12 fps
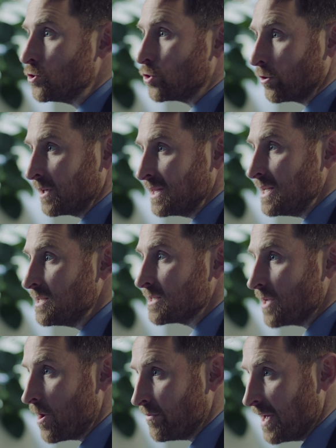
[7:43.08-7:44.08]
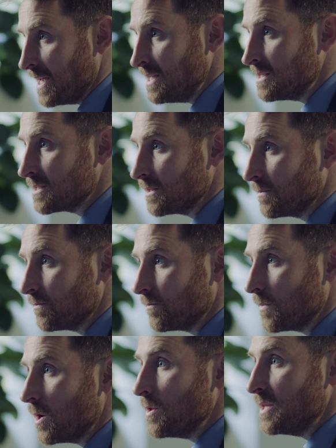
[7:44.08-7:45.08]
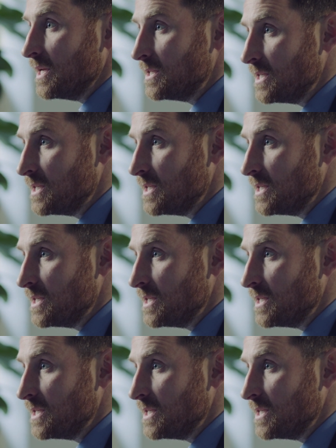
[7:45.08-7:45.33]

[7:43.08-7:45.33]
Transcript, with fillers: During these surveys, the